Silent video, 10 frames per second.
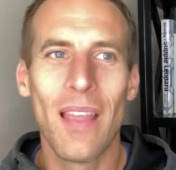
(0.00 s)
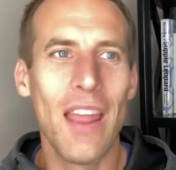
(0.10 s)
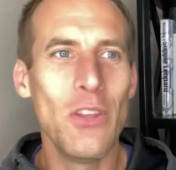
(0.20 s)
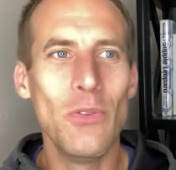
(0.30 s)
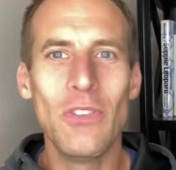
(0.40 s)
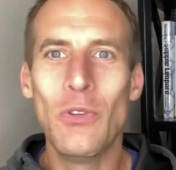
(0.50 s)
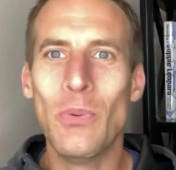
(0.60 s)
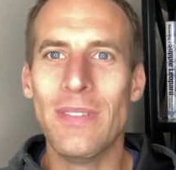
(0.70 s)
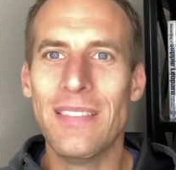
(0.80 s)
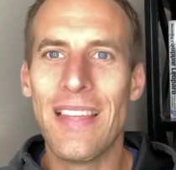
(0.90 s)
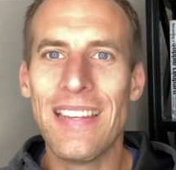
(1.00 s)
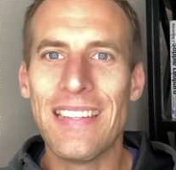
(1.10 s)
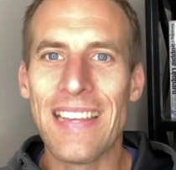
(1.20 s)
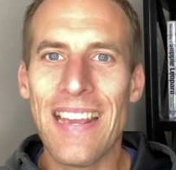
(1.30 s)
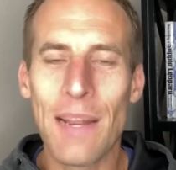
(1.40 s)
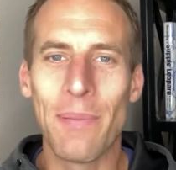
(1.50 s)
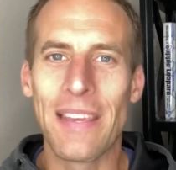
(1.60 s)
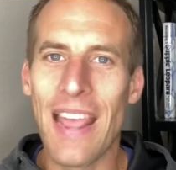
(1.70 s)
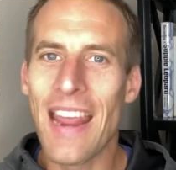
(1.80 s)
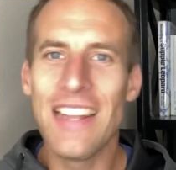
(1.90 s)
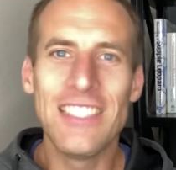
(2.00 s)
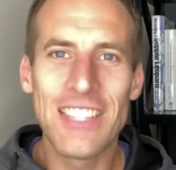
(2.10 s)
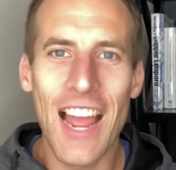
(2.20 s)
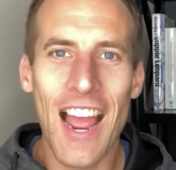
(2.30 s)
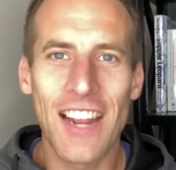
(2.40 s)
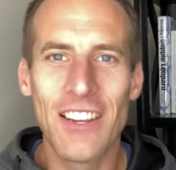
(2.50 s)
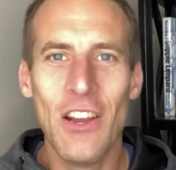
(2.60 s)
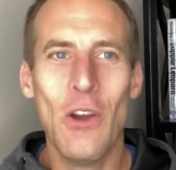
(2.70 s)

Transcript: and you, you would then get to hit up the candy shack